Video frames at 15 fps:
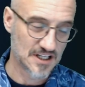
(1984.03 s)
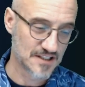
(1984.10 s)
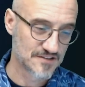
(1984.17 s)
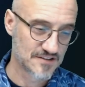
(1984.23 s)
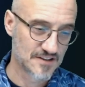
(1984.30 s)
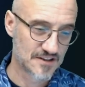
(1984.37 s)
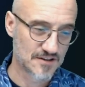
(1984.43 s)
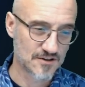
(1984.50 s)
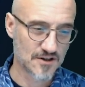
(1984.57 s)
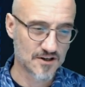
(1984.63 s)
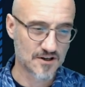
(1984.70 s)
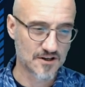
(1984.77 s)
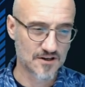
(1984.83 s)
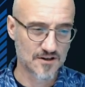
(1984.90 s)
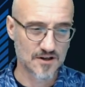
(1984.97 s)
There
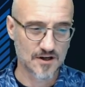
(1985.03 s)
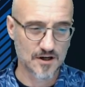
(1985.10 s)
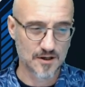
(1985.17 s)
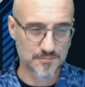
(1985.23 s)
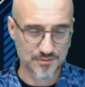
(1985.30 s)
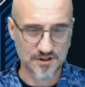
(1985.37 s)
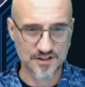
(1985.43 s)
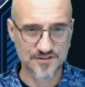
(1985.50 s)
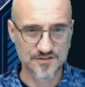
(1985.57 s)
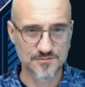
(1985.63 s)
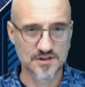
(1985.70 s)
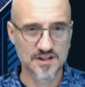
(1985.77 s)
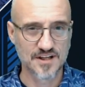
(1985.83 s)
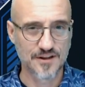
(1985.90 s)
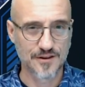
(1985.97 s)
are
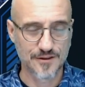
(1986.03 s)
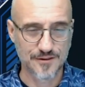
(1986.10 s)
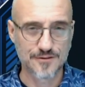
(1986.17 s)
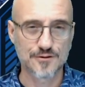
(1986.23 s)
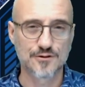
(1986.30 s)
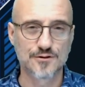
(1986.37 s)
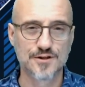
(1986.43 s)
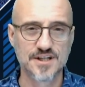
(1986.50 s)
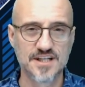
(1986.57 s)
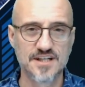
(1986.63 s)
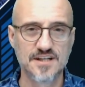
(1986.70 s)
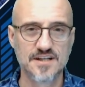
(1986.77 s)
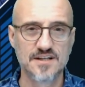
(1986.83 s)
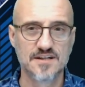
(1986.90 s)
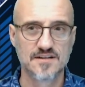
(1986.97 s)
approximately
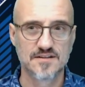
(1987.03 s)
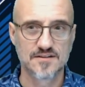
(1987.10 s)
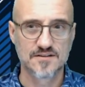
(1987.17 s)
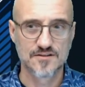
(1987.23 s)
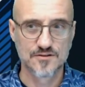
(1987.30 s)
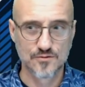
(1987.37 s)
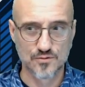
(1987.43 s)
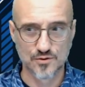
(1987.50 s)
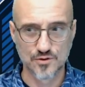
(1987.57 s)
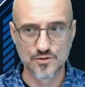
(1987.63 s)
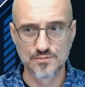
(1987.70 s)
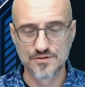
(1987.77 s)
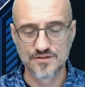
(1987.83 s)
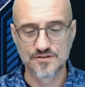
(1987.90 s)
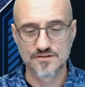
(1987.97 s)
30
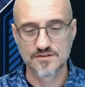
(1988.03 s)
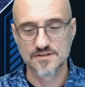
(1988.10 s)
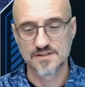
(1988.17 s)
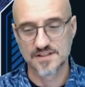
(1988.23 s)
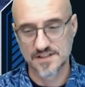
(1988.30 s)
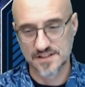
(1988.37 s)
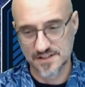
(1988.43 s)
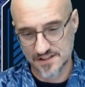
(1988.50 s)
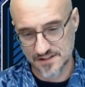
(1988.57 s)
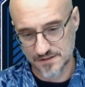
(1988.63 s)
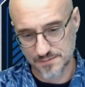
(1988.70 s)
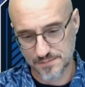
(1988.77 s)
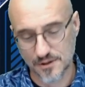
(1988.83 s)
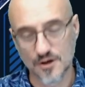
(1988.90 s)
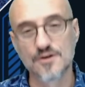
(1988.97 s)
groups in this
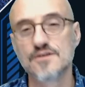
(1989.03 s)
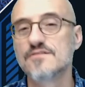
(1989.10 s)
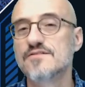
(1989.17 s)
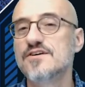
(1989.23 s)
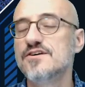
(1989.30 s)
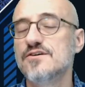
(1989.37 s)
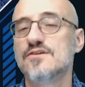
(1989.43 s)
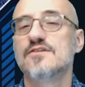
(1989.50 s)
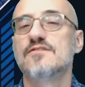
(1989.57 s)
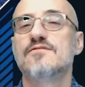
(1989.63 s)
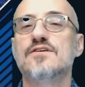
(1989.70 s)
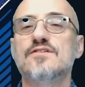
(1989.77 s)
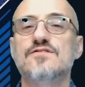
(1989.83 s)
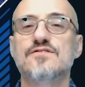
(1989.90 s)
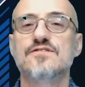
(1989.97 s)
part of the
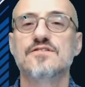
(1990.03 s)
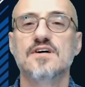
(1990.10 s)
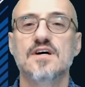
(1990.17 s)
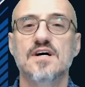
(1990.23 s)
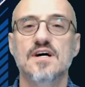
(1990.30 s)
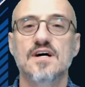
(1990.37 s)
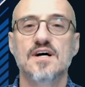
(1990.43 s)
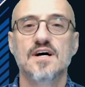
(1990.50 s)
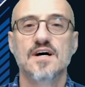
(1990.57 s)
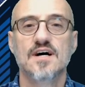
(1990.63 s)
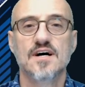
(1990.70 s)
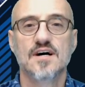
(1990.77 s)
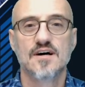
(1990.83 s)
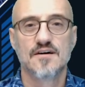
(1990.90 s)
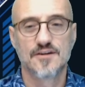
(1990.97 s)
universe
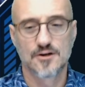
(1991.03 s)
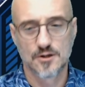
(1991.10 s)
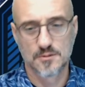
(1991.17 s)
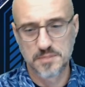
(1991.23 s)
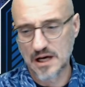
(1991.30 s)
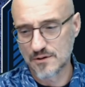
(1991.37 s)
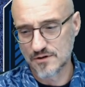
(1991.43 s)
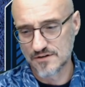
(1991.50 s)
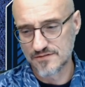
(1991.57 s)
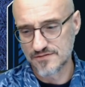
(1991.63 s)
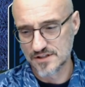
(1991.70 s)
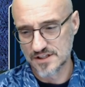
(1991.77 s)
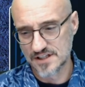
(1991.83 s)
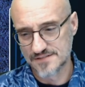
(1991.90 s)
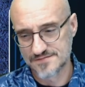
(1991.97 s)
that are powerful
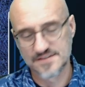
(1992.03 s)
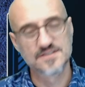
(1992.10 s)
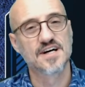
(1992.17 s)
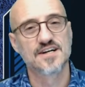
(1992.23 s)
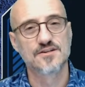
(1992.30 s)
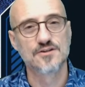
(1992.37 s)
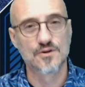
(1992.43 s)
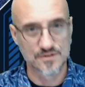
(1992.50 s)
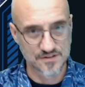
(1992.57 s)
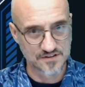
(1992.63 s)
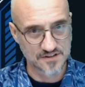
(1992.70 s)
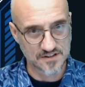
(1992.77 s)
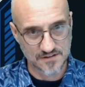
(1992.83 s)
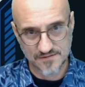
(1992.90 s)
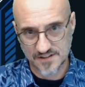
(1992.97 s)
enough to take notice
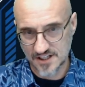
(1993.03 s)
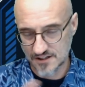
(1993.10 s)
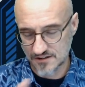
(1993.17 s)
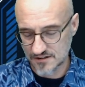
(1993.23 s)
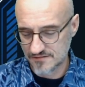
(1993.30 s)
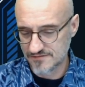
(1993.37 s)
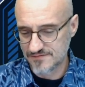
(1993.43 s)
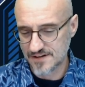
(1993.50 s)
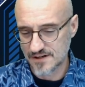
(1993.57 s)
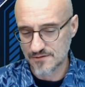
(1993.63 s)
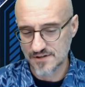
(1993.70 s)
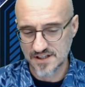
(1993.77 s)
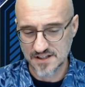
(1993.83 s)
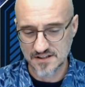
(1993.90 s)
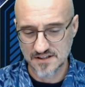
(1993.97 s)
of. They are at
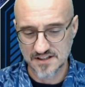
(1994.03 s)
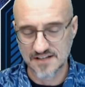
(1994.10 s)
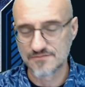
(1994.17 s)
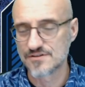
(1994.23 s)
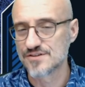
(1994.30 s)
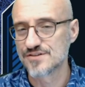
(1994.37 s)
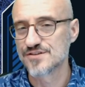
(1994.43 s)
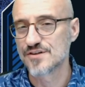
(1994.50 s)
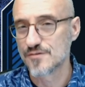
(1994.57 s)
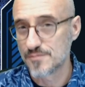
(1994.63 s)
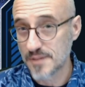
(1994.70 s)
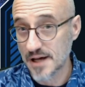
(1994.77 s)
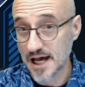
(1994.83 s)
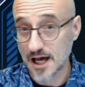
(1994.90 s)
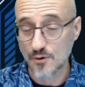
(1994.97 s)
varying levels of
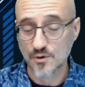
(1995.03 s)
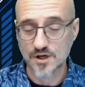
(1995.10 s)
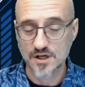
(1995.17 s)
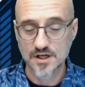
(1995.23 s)
power,